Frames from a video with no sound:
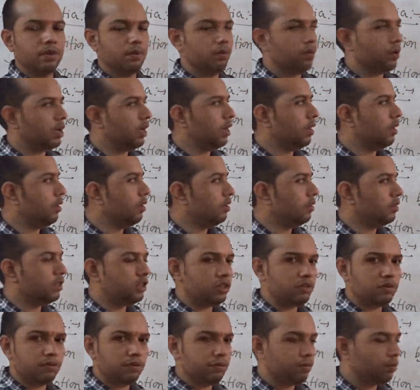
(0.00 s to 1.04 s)
Okay, this
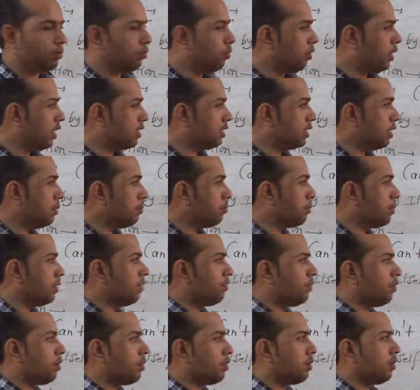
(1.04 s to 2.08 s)
is good example
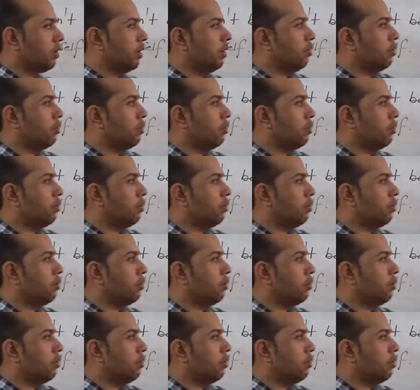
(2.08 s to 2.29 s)
for in